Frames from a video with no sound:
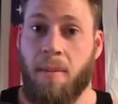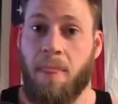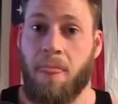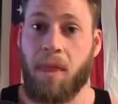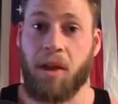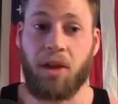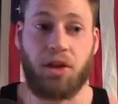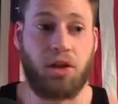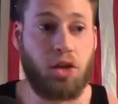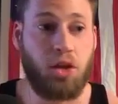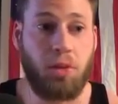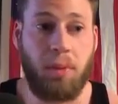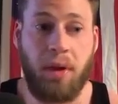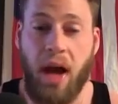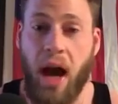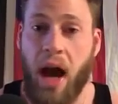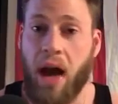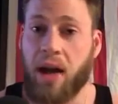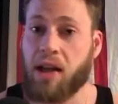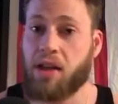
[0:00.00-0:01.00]
the
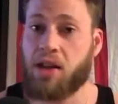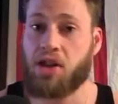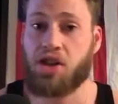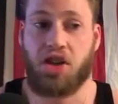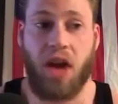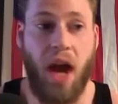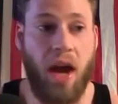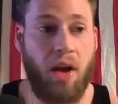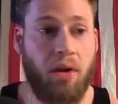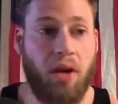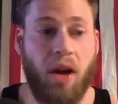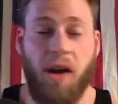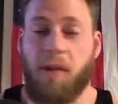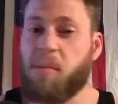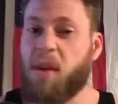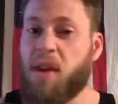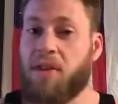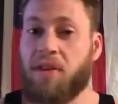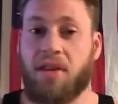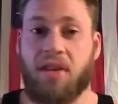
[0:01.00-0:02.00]
Illuminati, the shadow
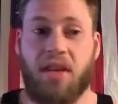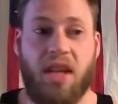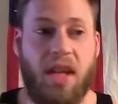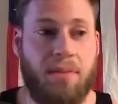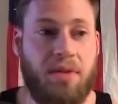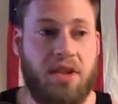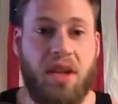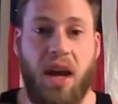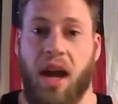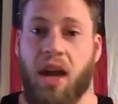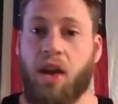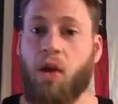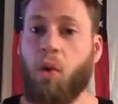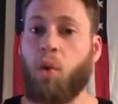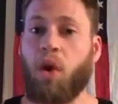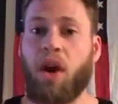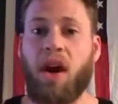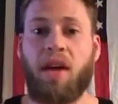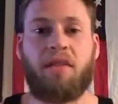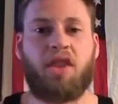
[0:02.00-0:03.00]
government, the deep state,
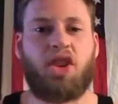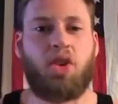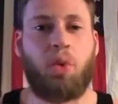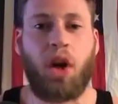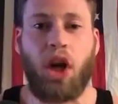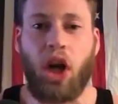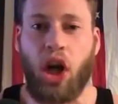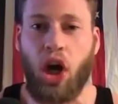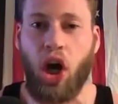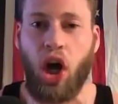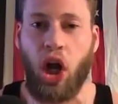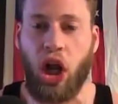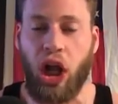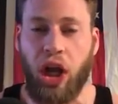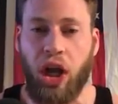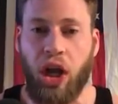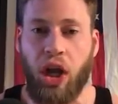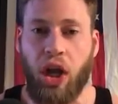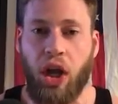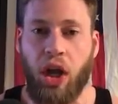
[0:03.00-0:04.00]
whatever you want to call
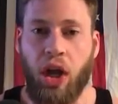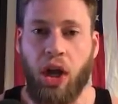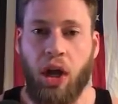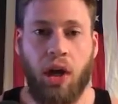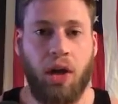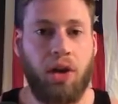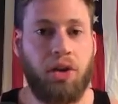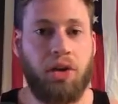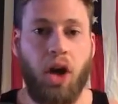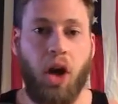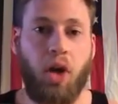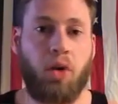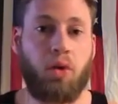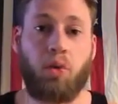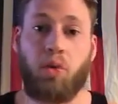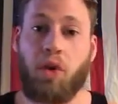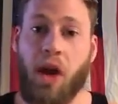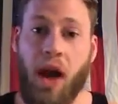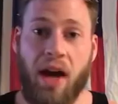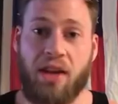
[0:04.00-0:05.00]
it. Don't
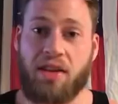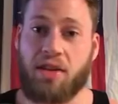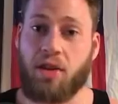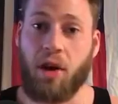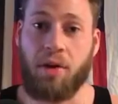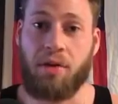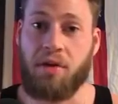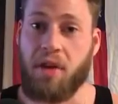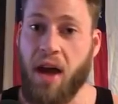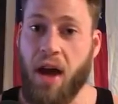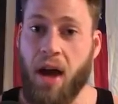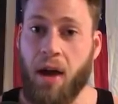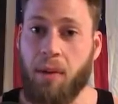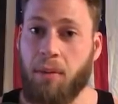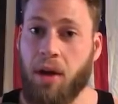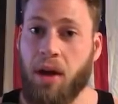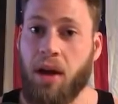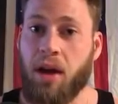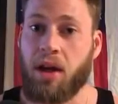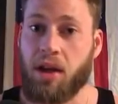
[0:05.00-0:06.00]
rest on
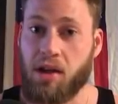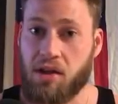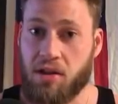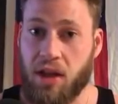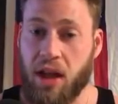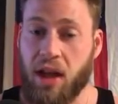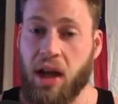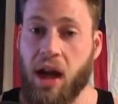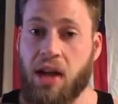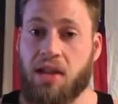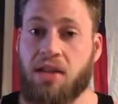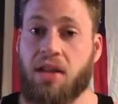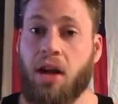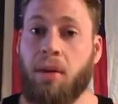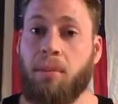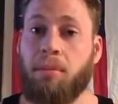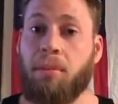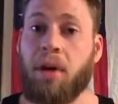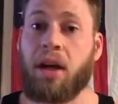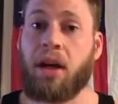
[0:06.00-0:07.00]
them because they got
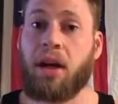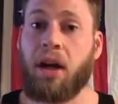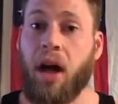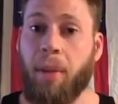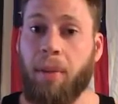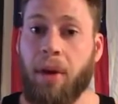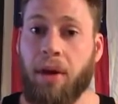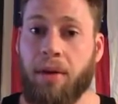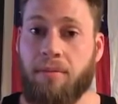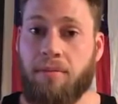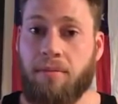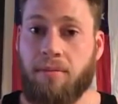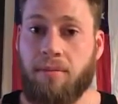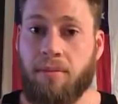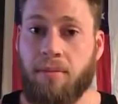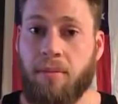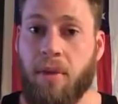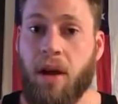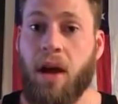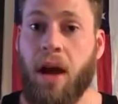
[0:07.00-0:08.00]
something big coming.
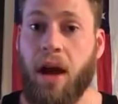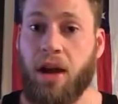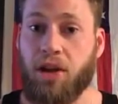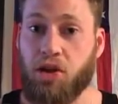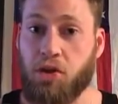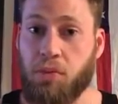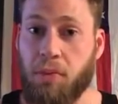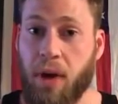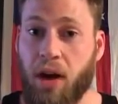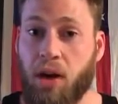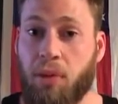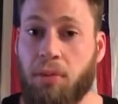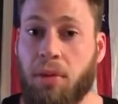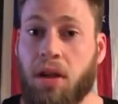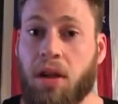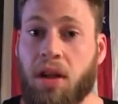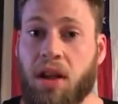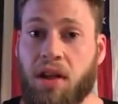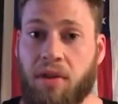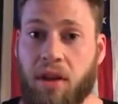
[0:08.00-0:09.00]
And you better
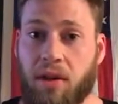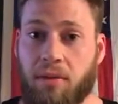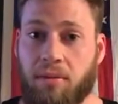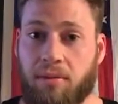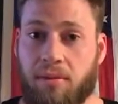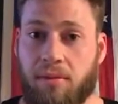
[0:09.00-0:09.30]
believe it.